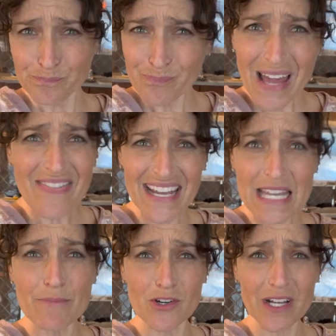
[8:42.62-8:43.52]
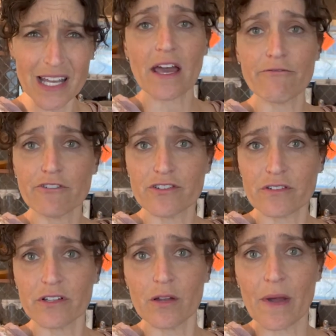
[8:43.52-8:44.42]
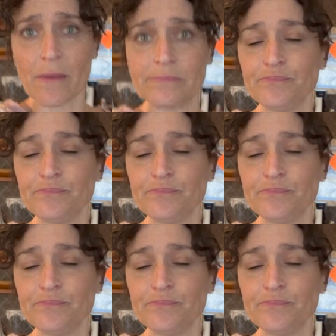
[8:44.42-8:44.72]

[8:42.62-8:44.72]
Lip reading: and they keep cooking for just a little bit.